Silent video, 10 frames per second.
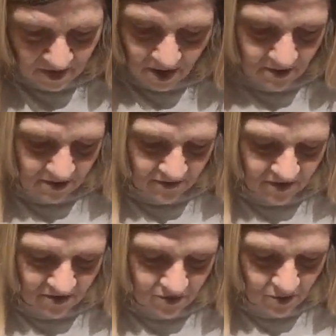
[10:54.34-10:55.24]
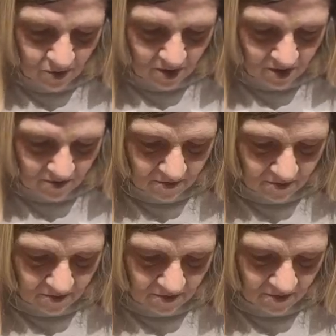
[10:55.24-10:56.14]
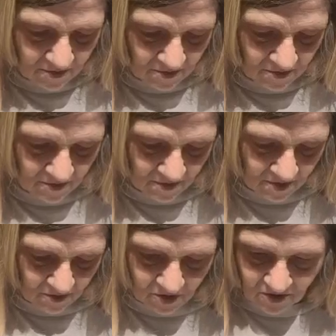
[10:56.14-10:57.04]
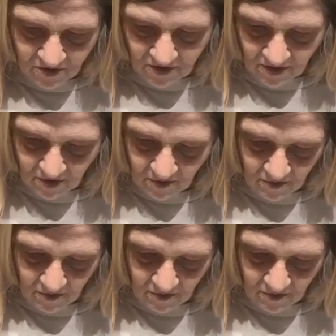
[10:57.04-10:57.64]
I don't know if these are going to work. We're going to see.